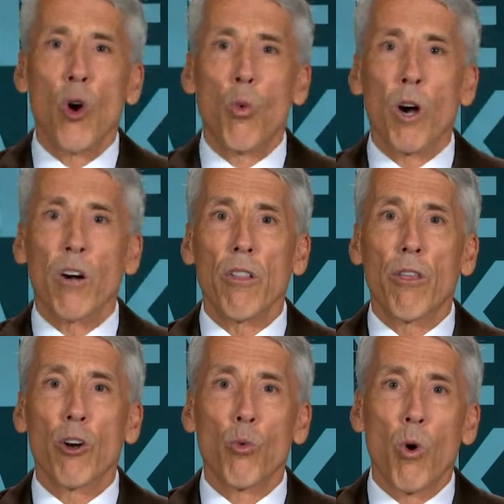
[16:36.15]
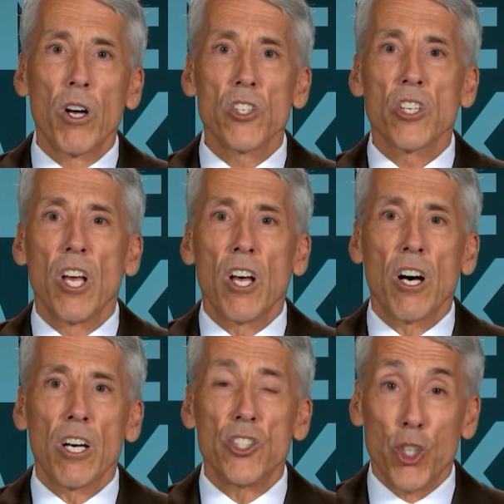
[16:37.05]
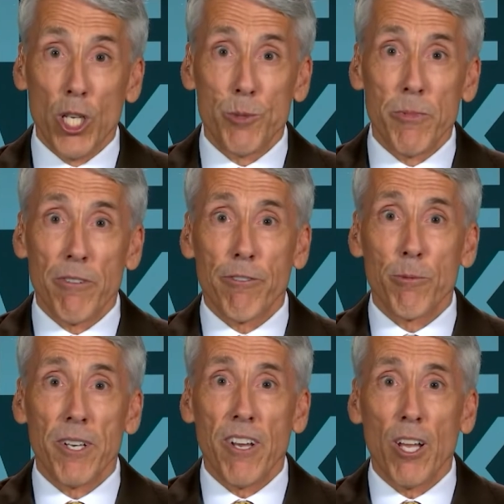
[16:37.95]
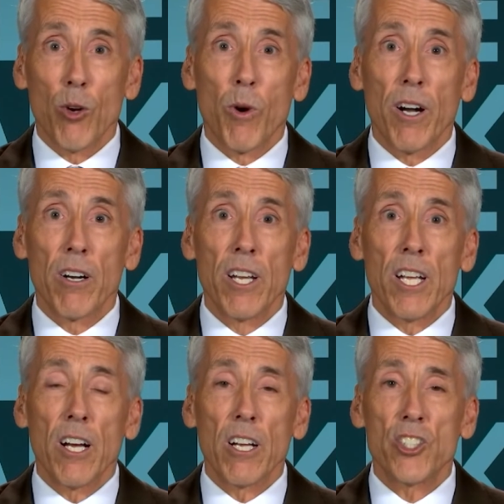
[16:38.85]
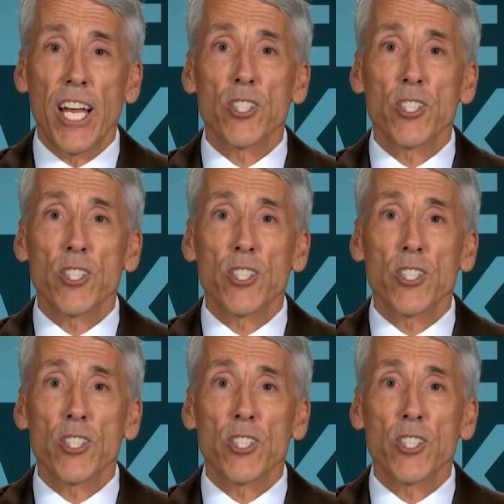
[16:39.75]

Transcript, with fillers: where there was uh, judgment from a Delaware uh,